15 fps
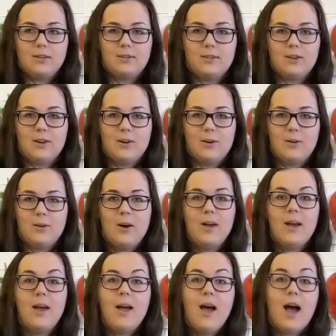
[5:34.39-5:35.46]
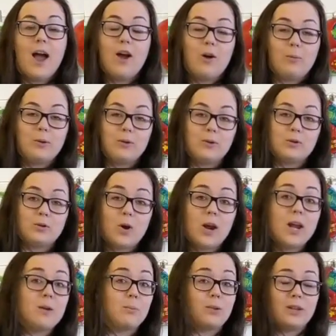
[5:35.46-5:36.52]
So I hope you enjoy,
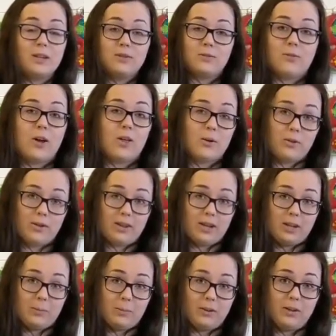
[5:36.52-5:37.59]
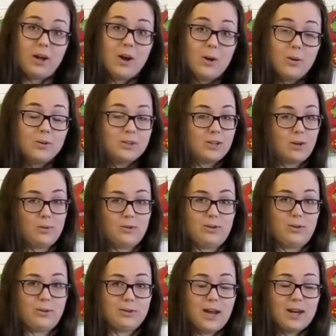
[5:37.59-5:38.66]
and please follow the link below to go to
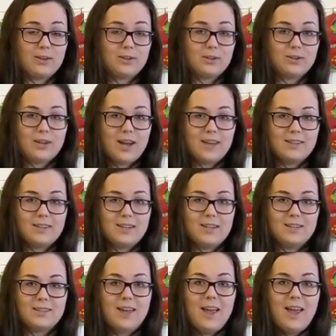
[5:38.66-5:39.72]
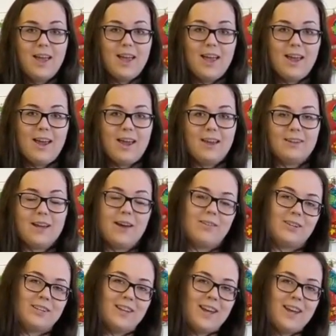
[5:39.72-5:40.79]
those exercises, and have a good